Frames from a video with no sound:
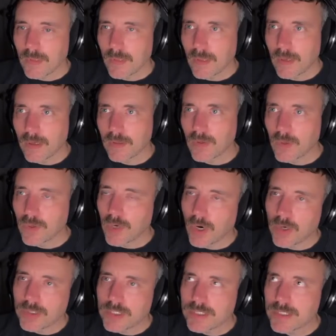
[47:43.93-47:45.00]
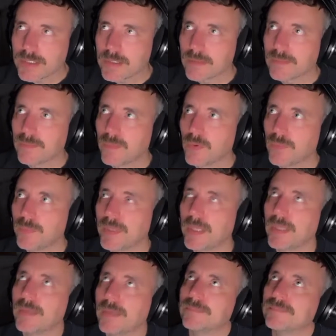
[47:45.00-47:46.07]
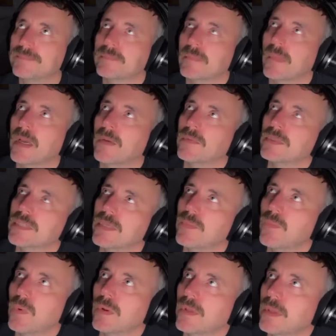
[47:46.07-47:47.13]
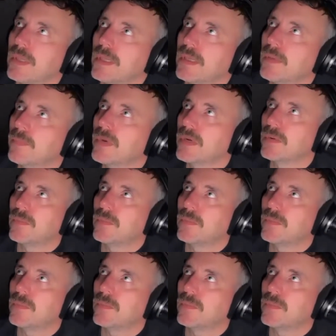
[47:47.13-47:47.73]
A good artist would be, I would say, one thing about